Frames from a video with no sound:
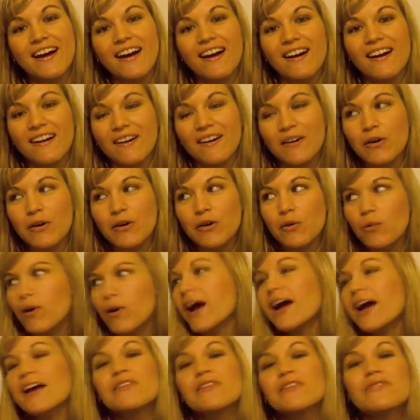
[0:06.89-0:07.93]

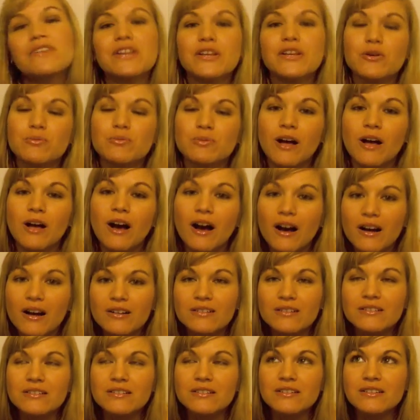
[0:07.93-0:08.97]
Why a video blog?
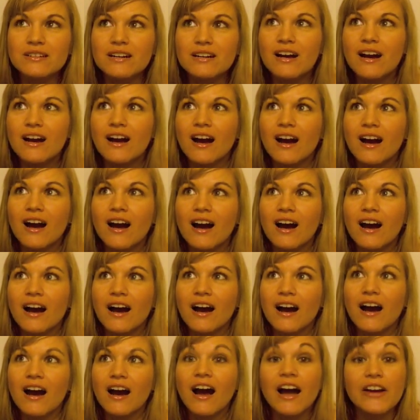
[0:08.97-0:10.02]

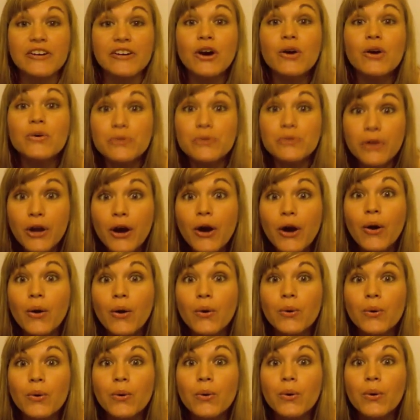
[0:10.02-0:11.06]
I don't know.